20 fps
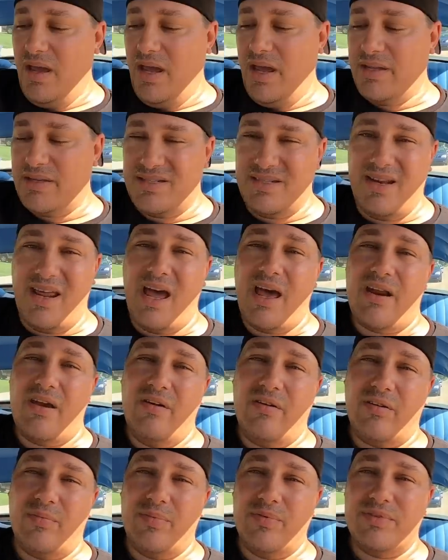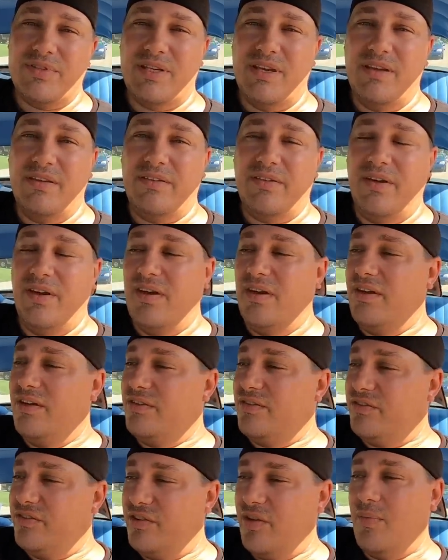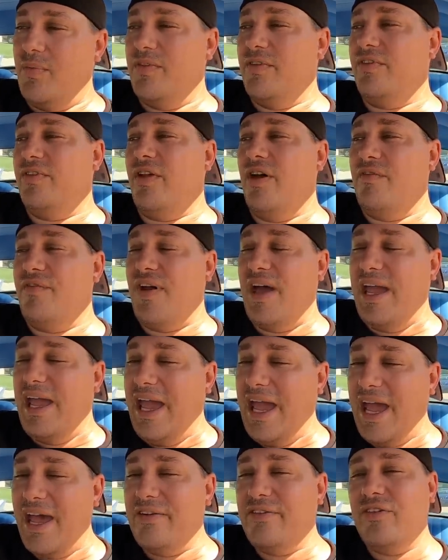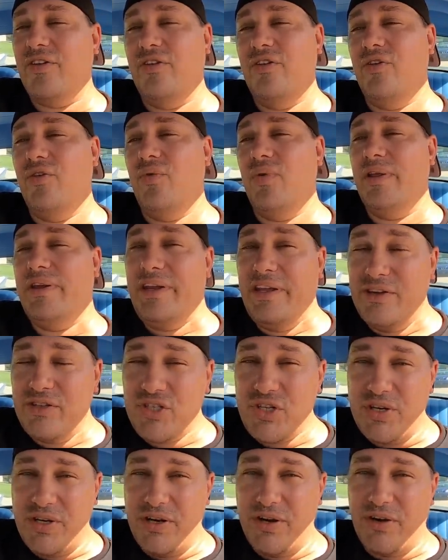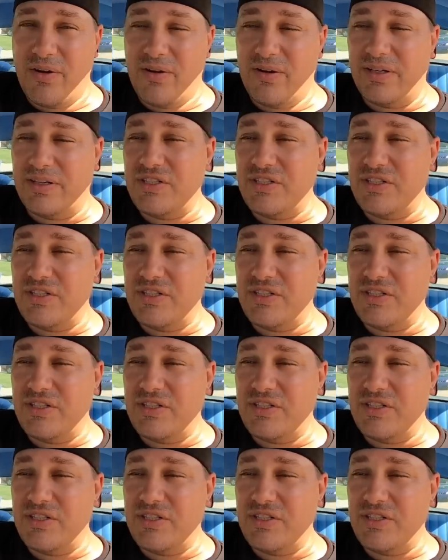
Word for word: It's not 100%. Some of the stuff I had to do and engineer